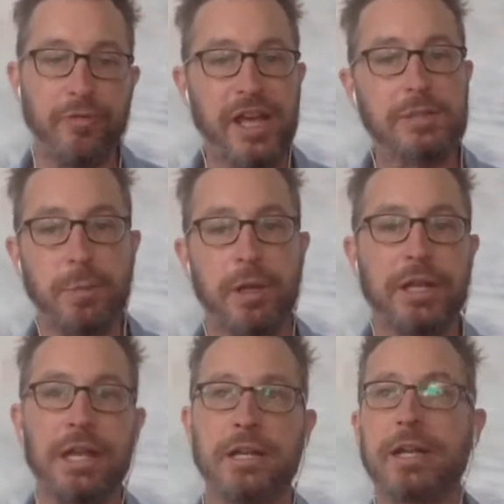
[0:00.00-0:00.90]

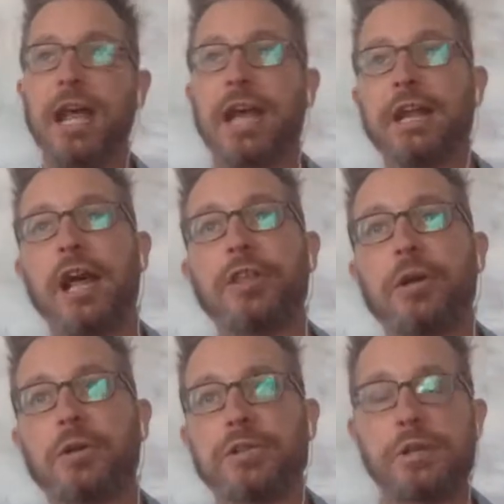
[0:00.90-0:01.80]
Facebook and
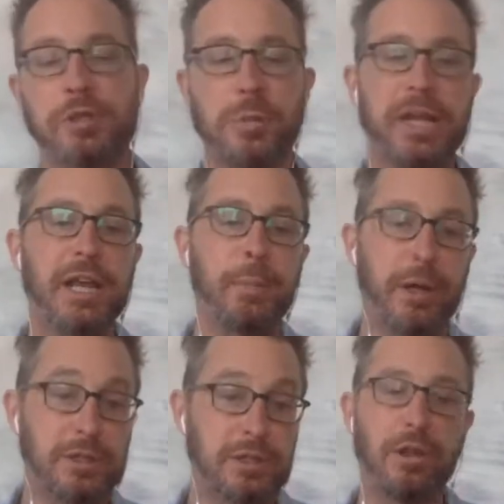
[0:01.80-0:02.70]
other social media posts.